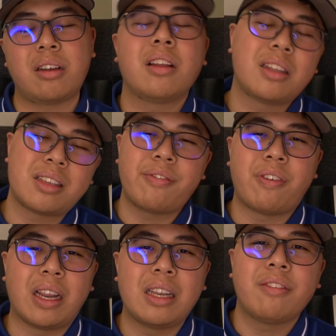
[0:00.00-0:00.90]
It's a
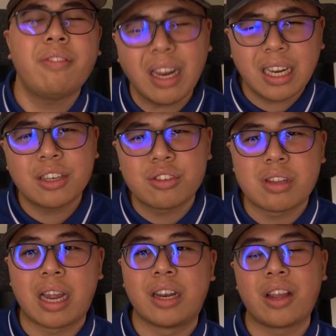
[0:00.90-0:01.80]
financial
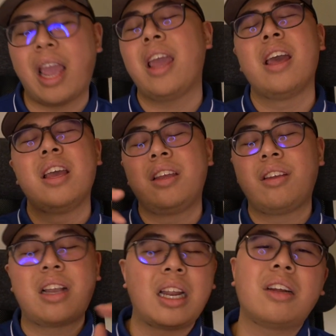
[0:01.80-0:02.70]
diet, okay?
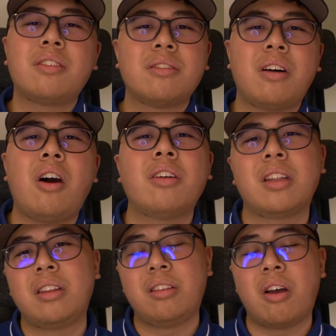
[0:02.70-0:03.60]
You cut out all
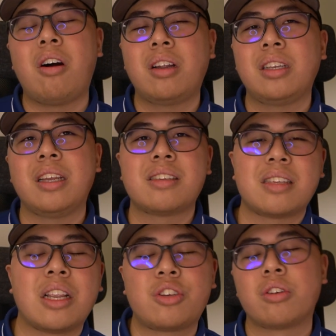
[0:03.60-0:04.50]
the
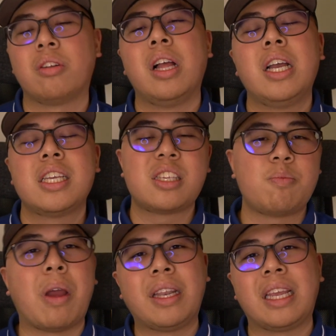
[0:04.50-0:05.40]
non-essential
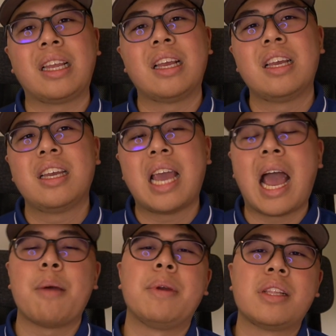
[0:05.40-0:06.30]
spending
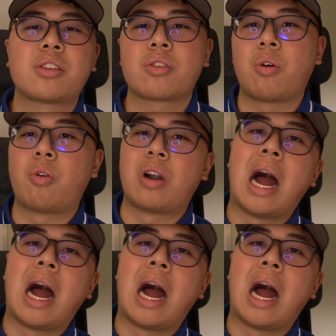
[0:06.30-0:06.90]
habits or